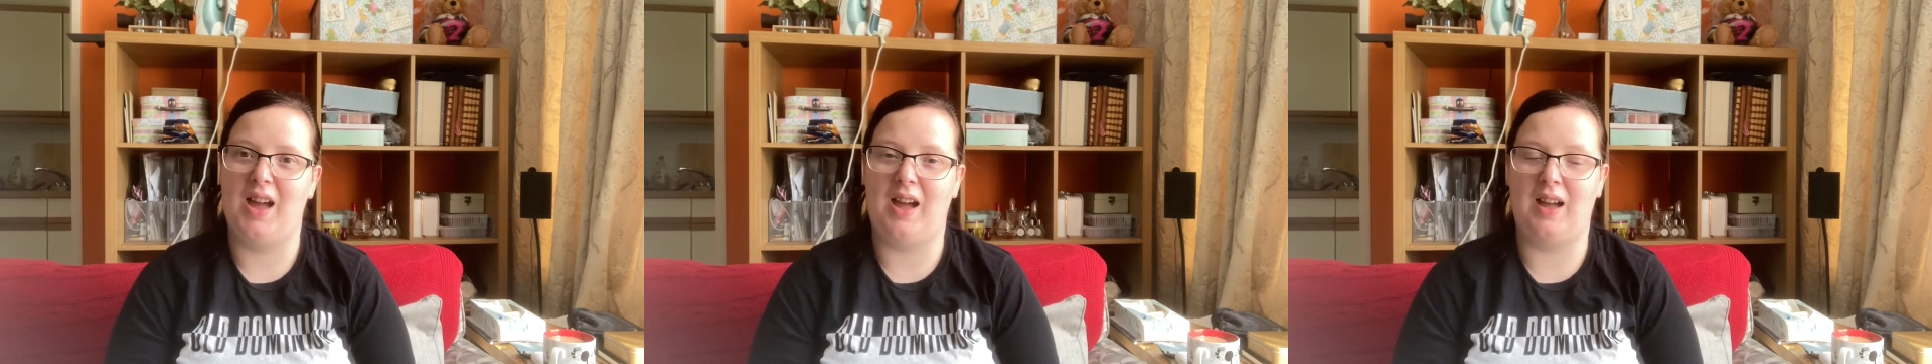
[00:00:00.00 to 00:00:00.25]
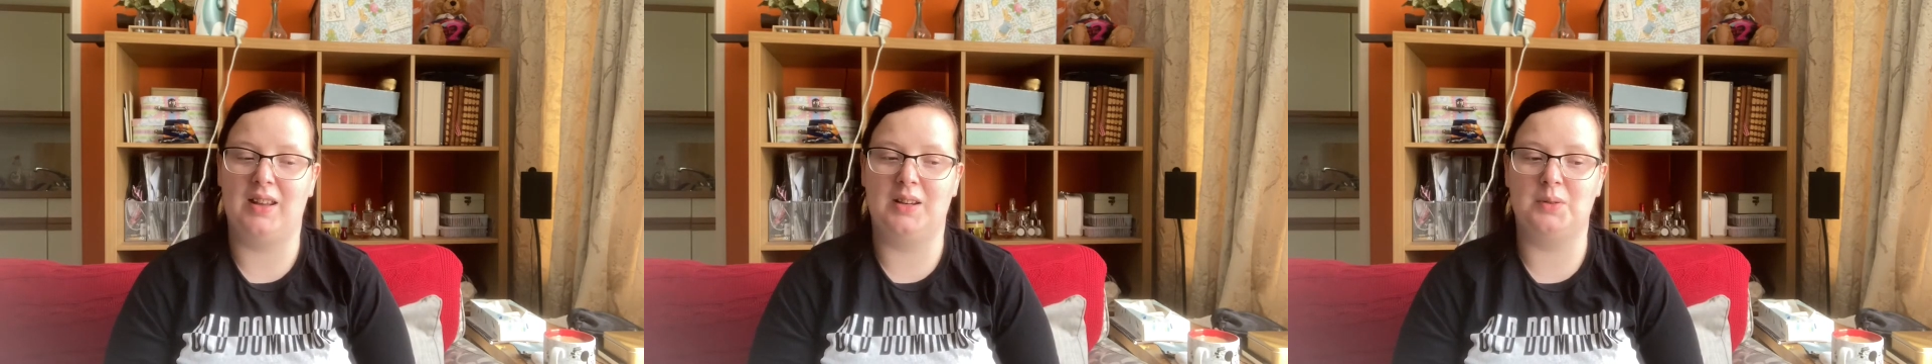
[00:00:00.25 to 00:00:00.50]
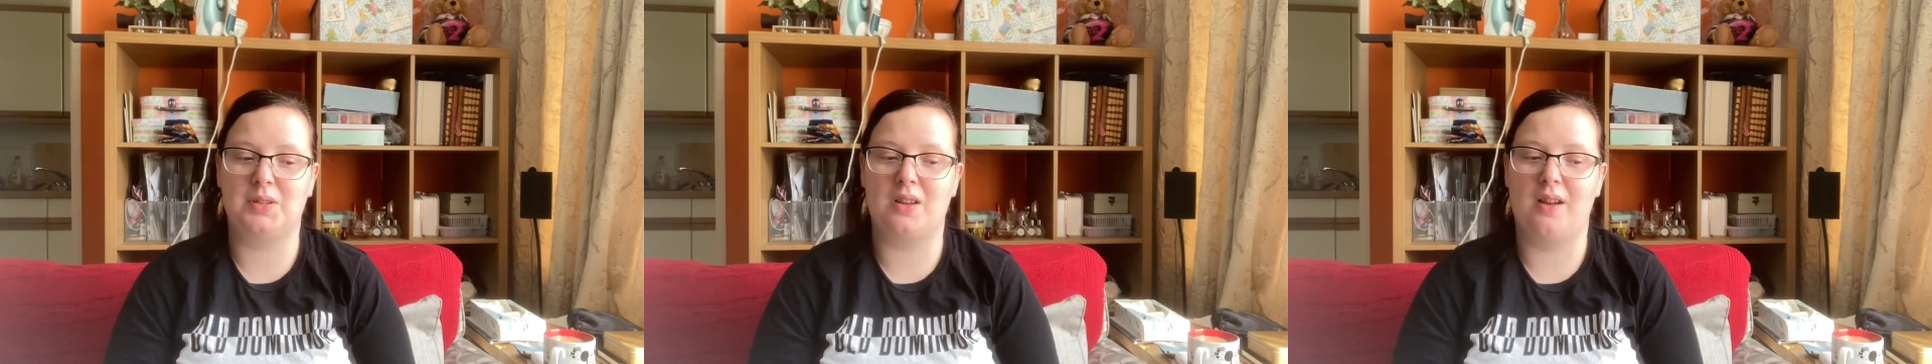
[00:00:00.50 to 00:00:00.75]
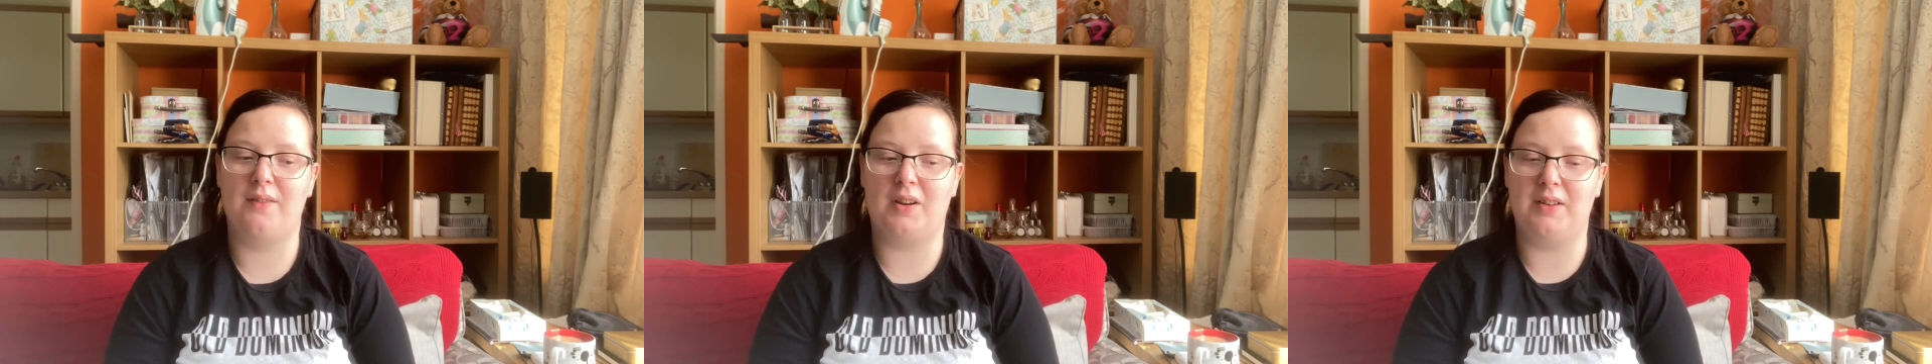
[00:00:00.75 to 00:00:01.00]
and it was
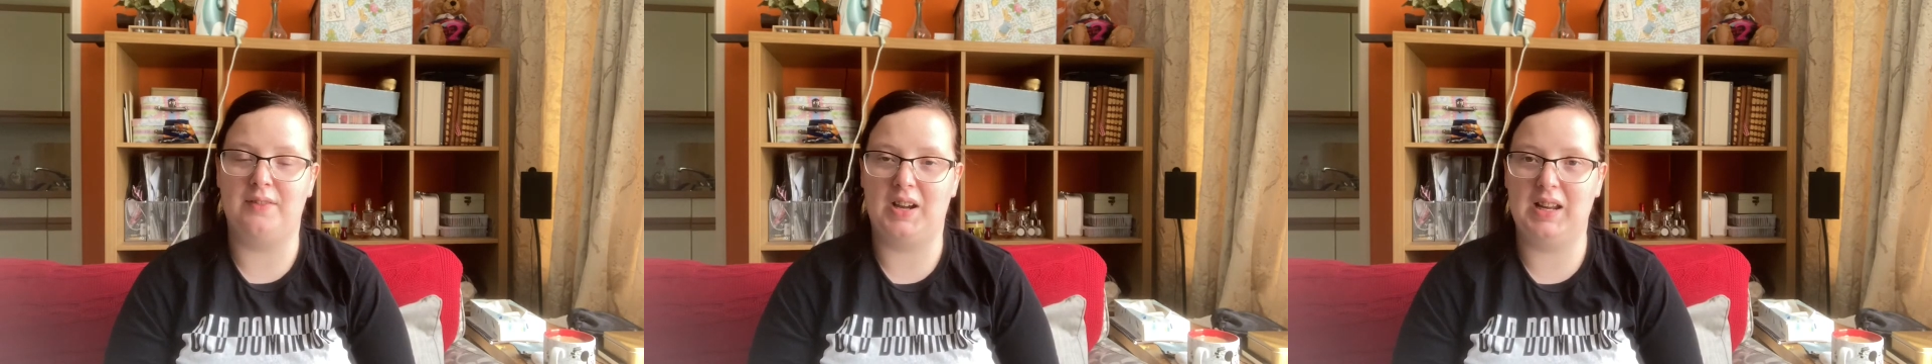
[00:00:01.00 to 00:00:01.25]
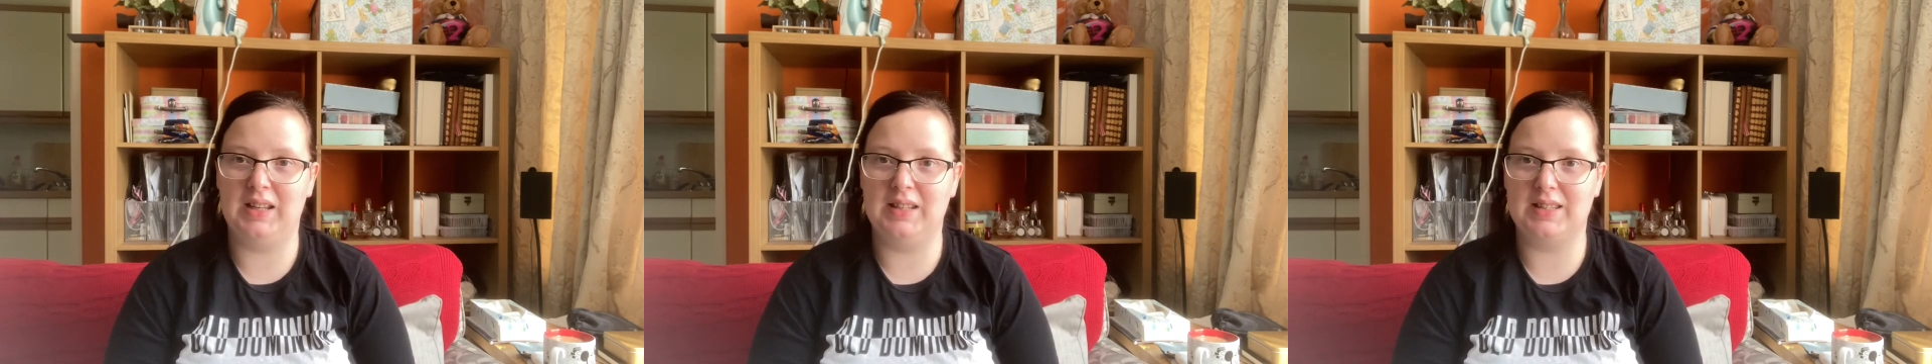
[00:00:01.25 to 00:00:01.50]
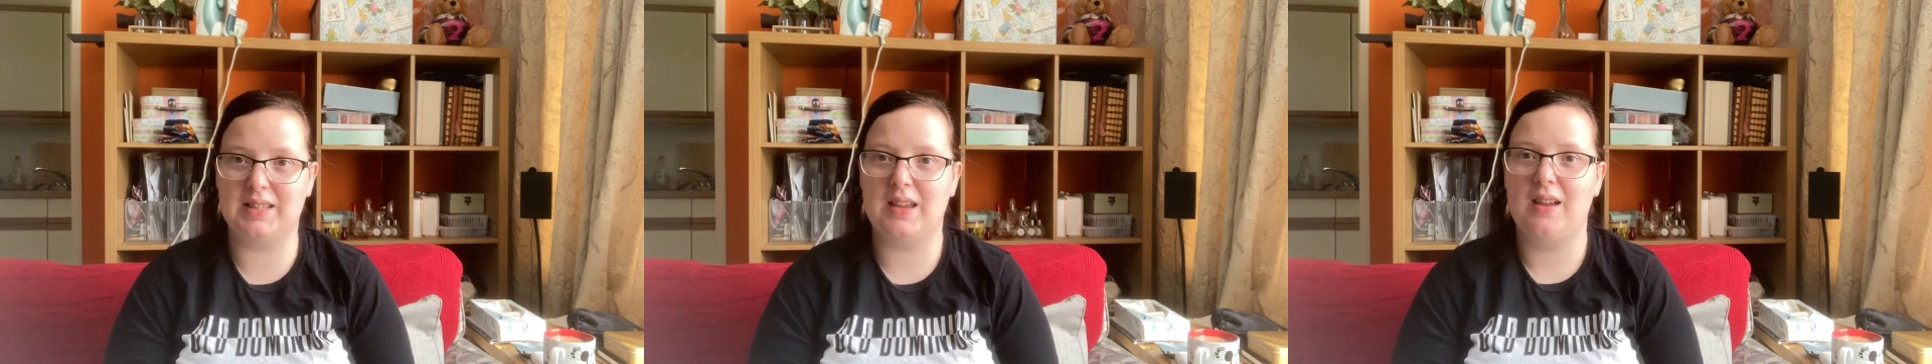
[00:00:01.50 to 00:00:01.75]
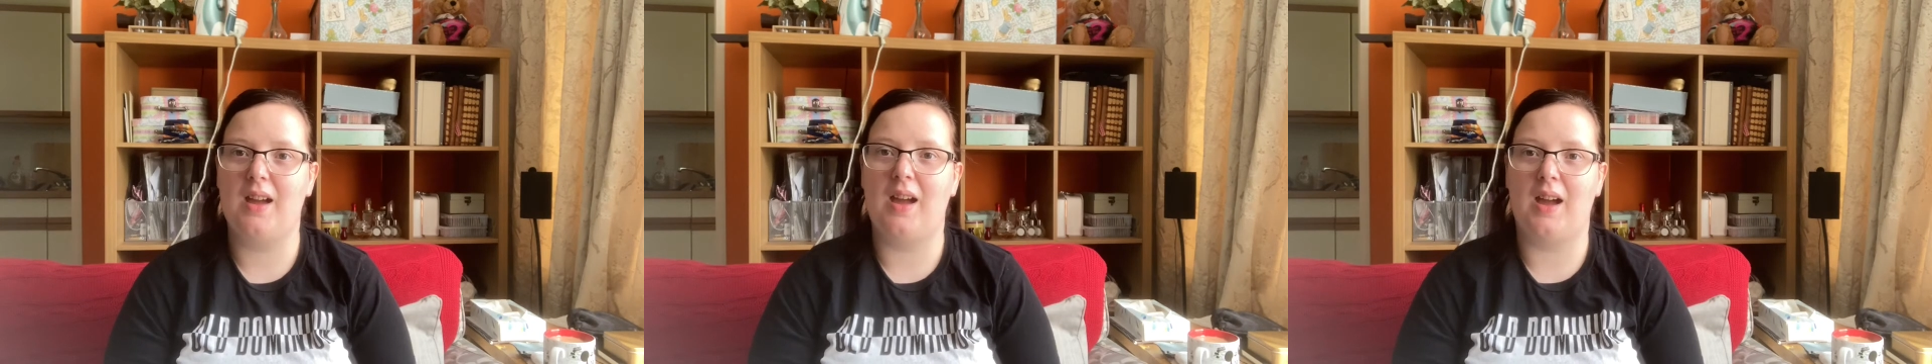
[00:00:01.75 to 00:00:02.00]
very violent
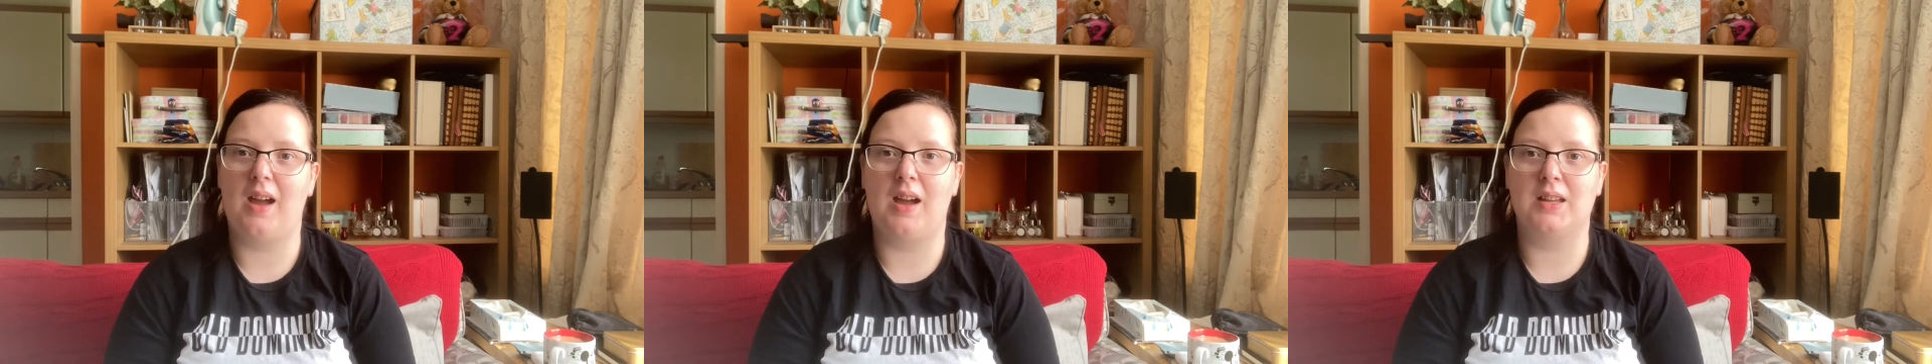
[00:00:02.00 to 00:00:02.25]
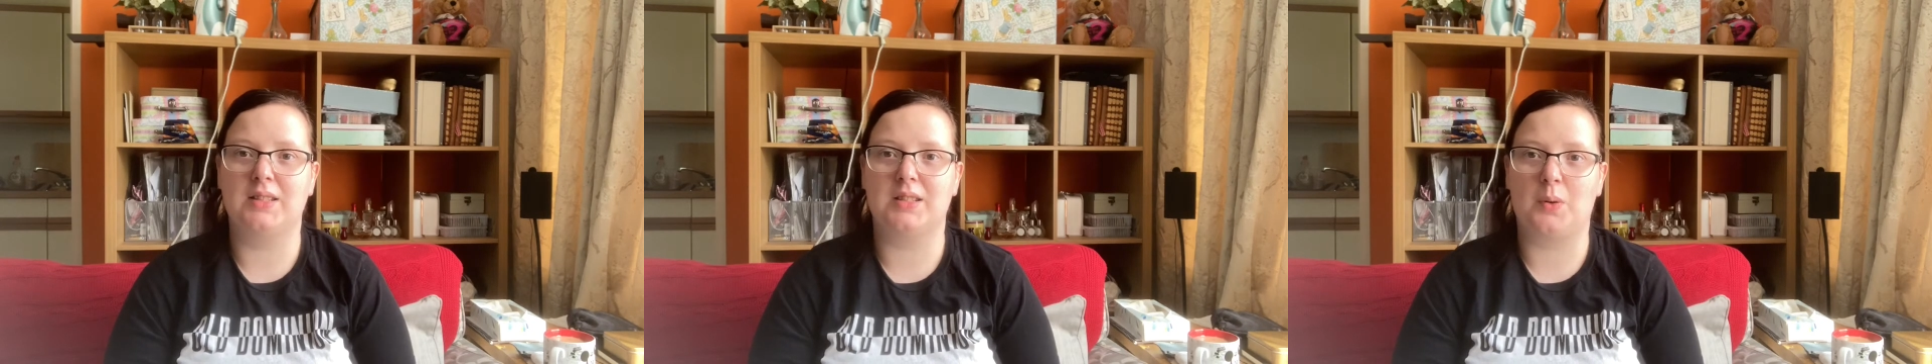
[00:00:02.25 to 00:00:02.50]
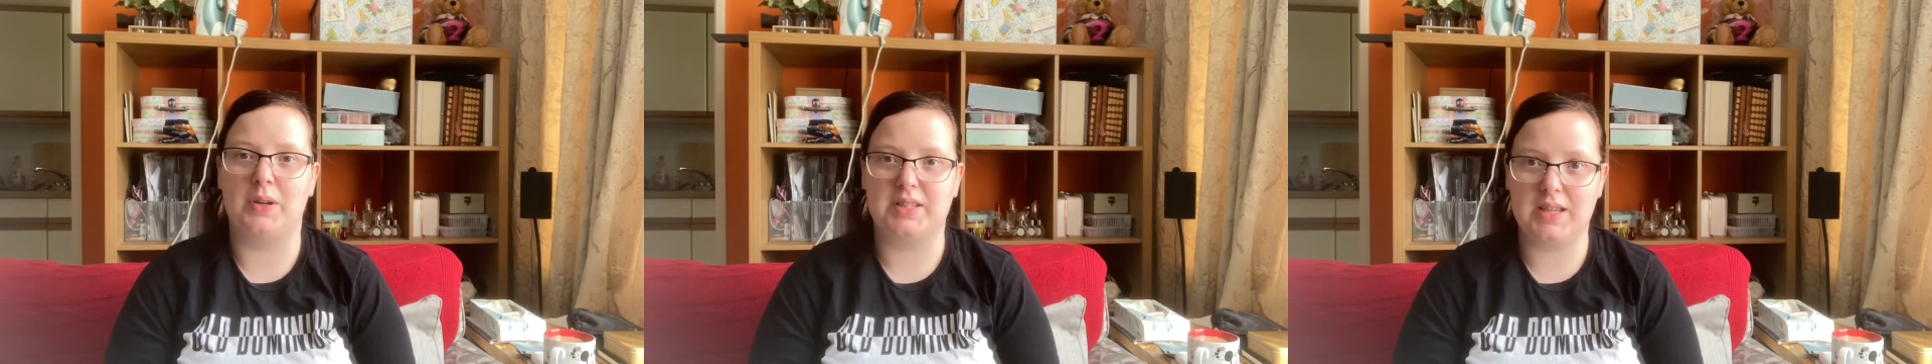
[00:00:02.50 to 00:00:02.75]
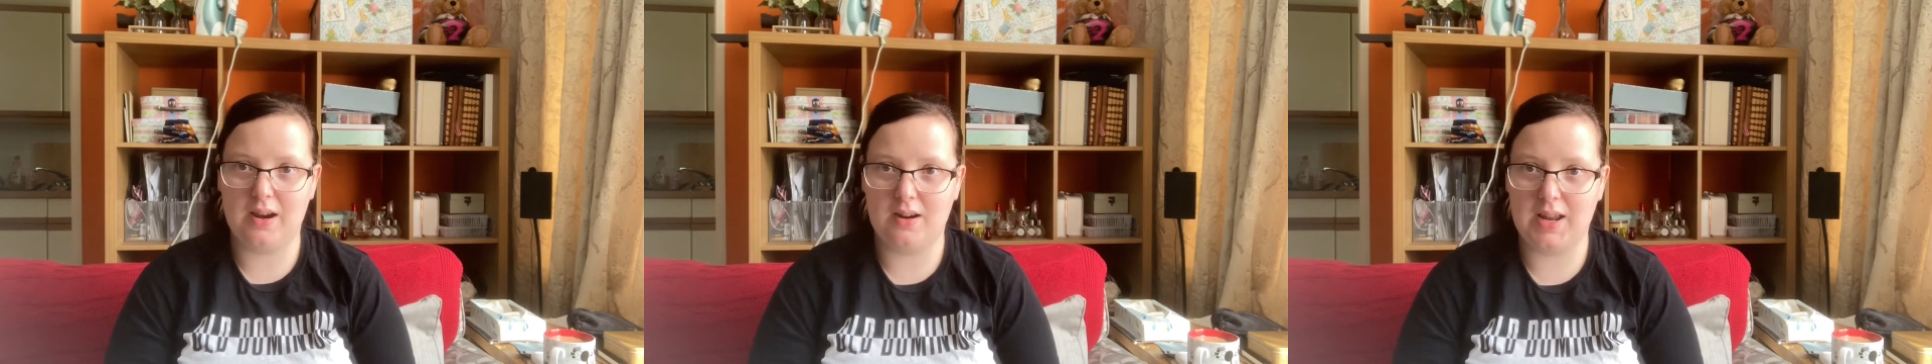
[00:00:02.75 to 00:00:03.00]
and quite
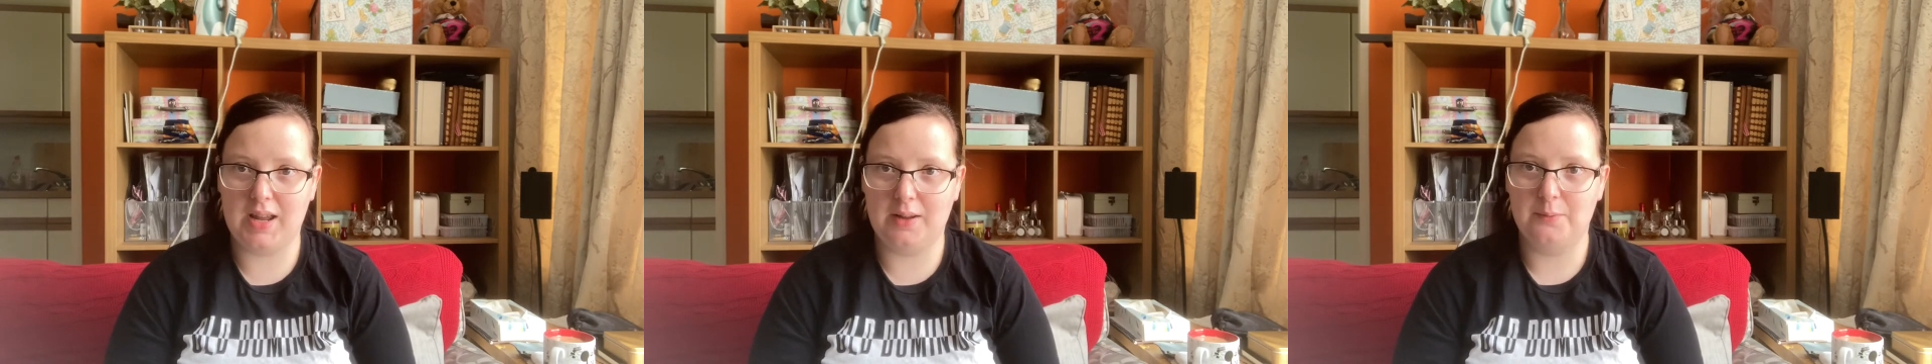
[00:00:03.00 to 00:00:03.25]
scary,